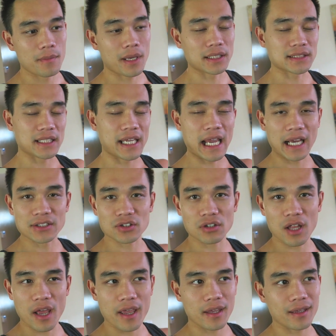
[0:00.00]
because you guys are
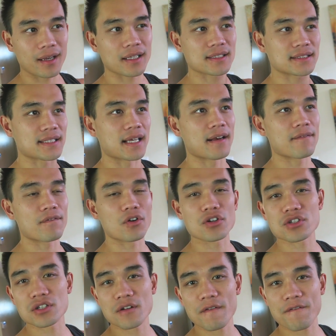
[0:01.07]
like an extended
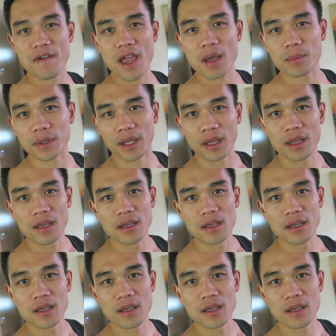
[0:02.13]
version of family.